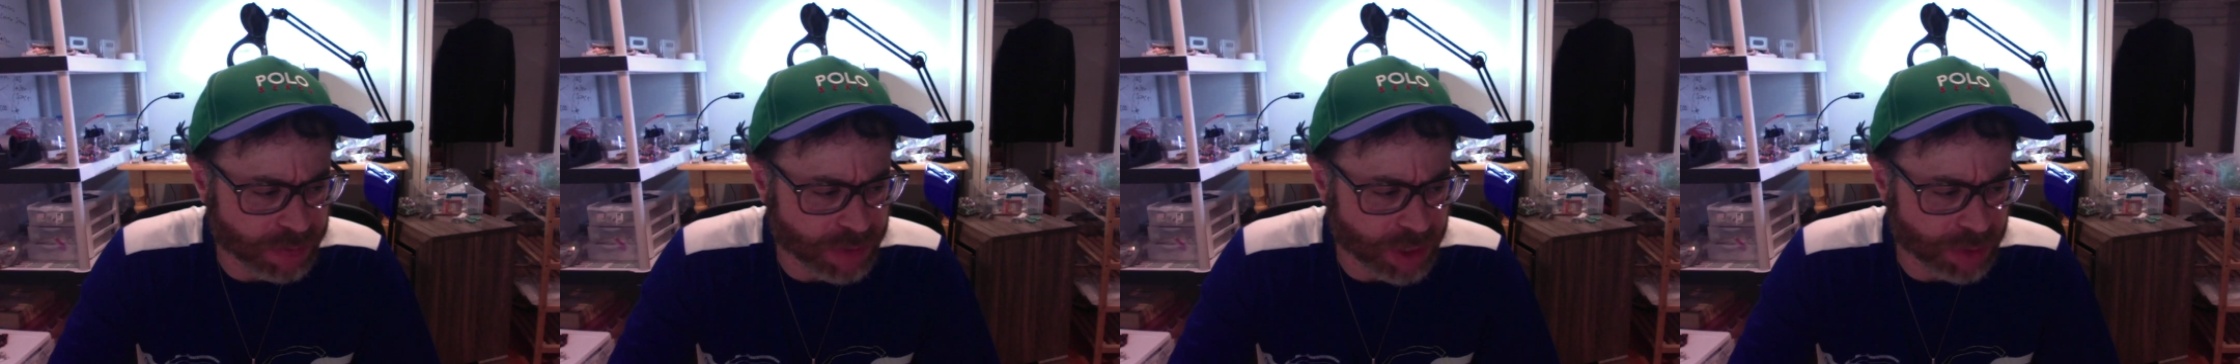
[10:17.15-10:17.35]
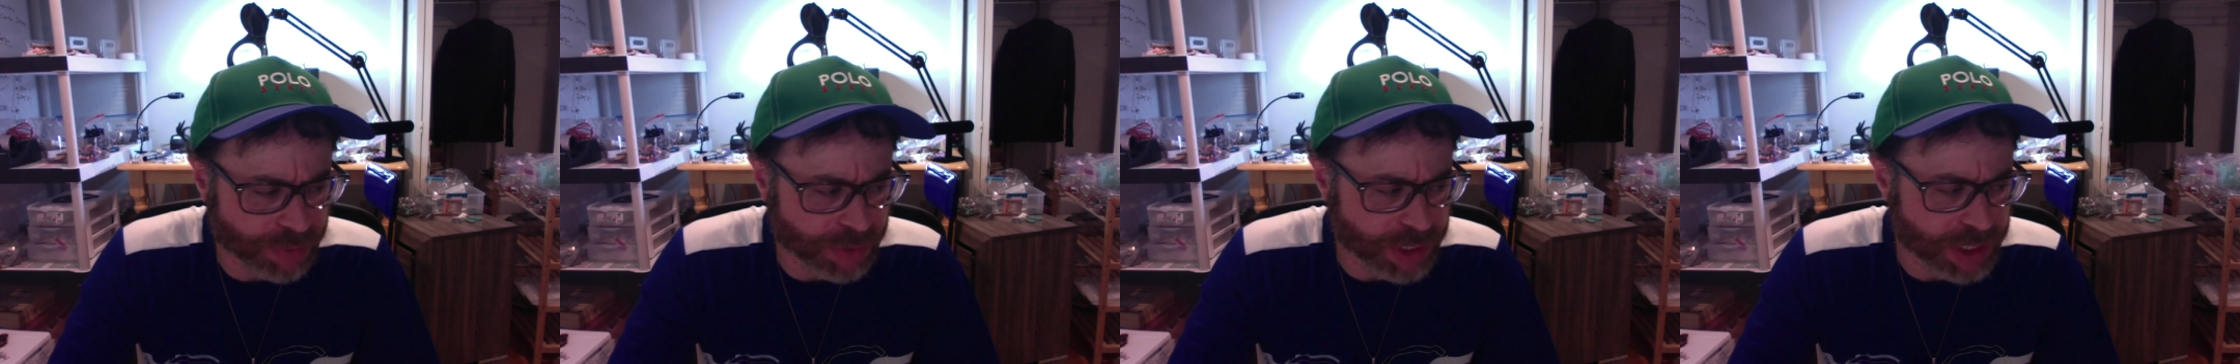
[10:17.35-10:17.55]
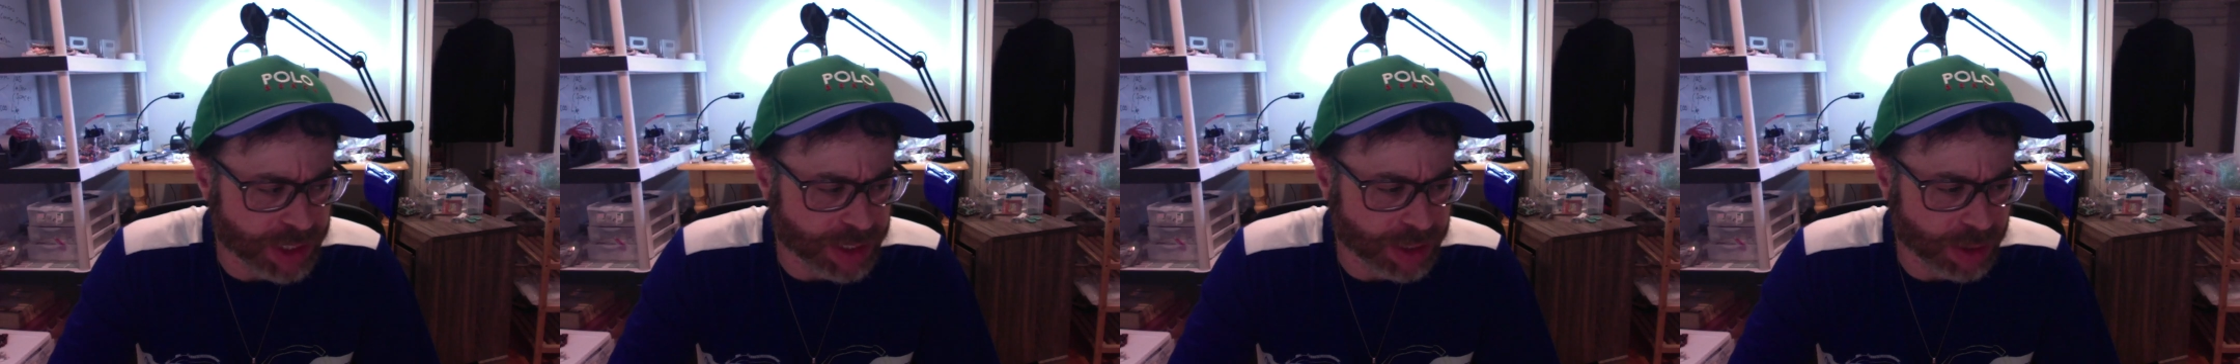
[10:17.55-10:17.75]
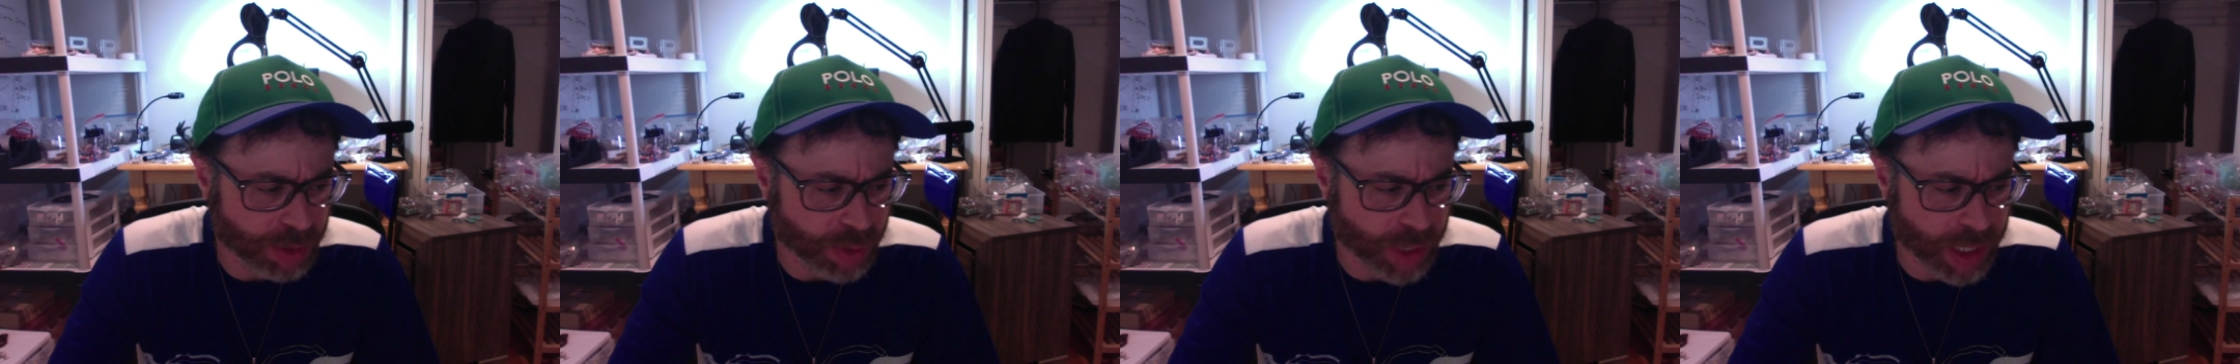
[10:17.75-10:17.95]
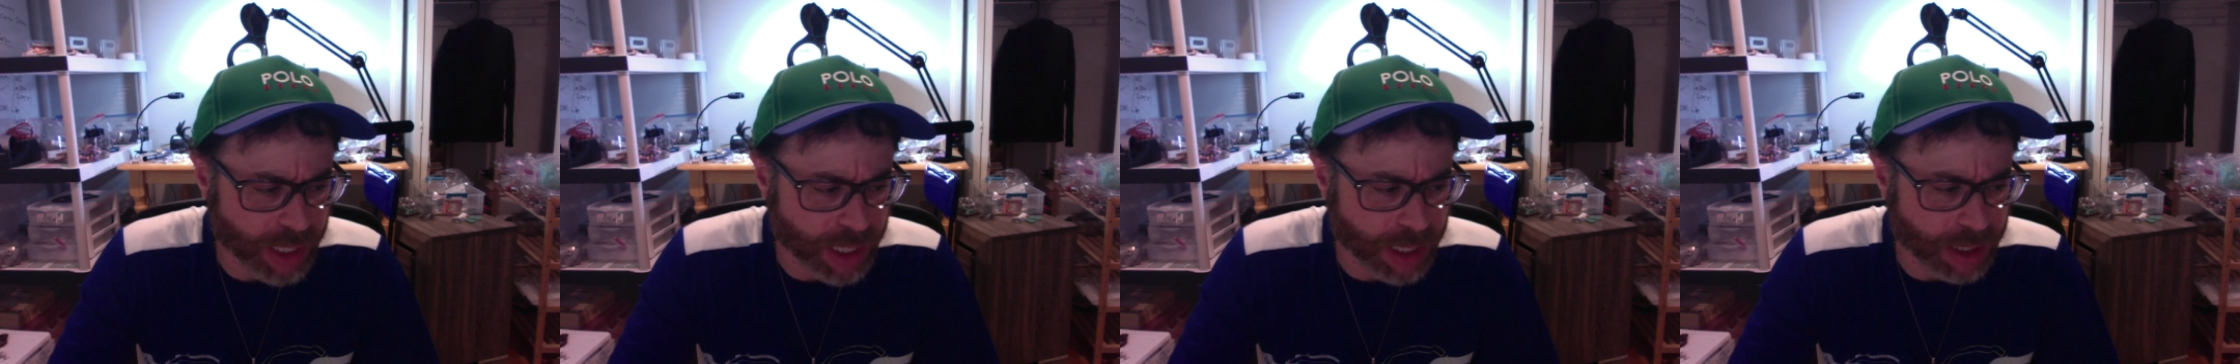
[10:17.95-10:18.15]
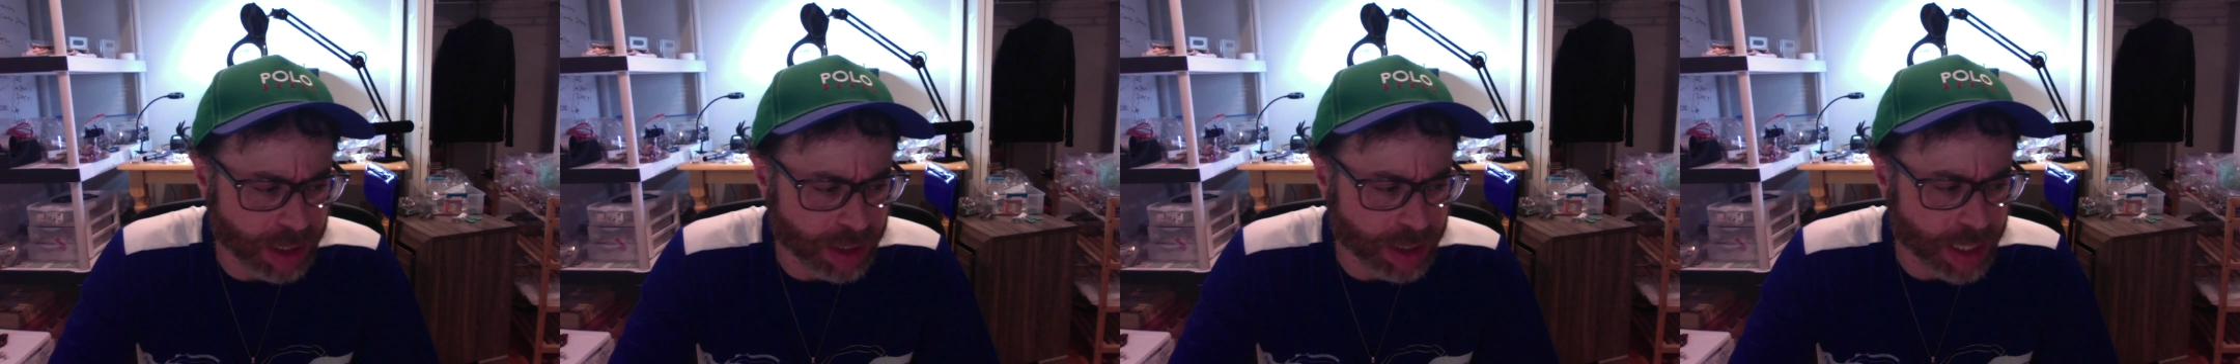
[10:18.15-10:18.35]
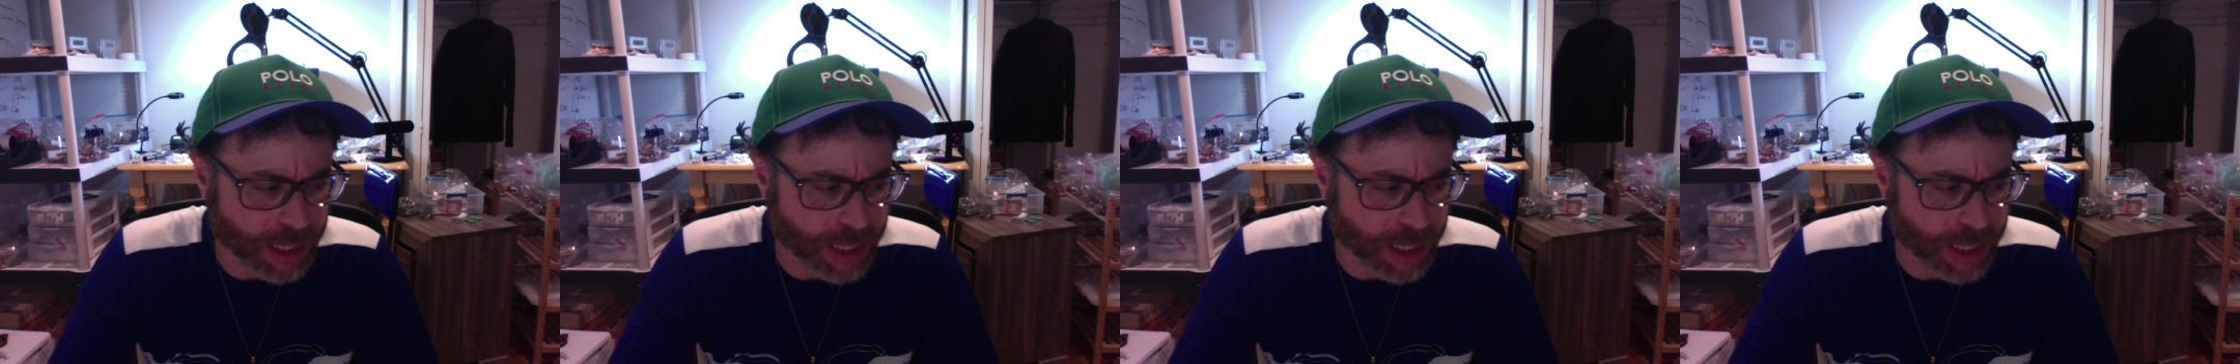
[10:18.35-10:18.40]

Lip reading: did recently where they